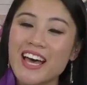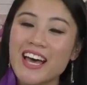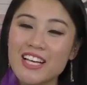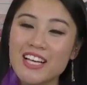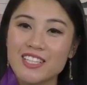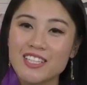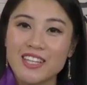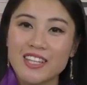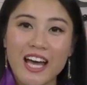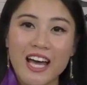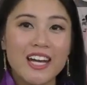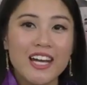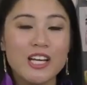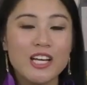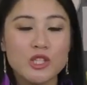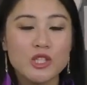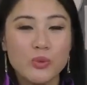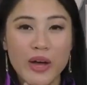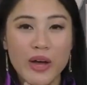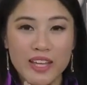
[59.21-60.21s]
So that is
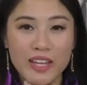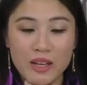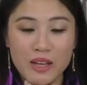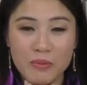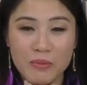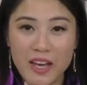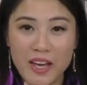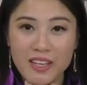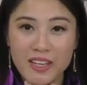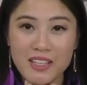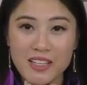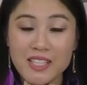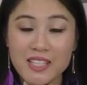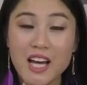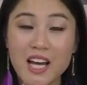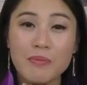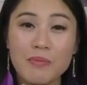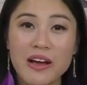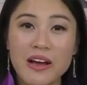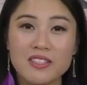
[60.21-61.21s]
Weki Meki's
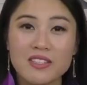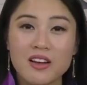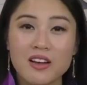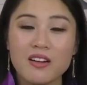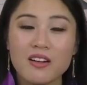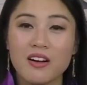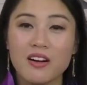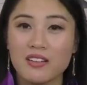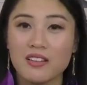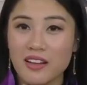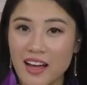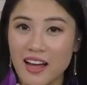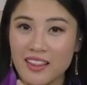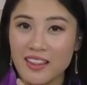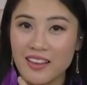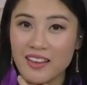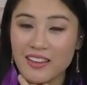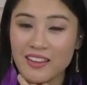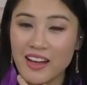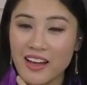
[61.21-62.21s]
comeback song called La
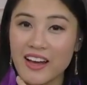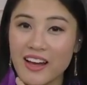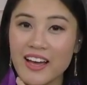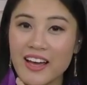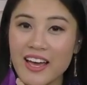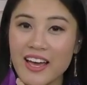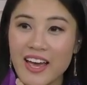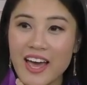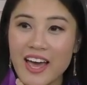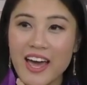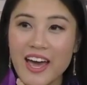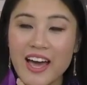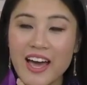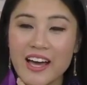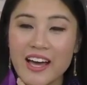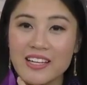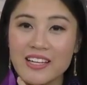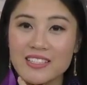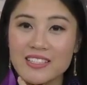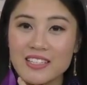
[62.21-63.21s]
La La.
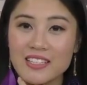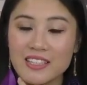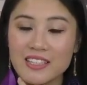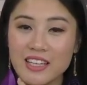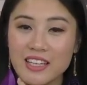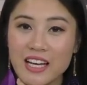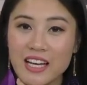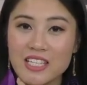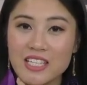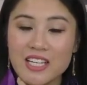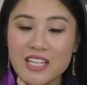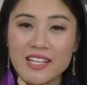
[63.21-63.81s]
And they just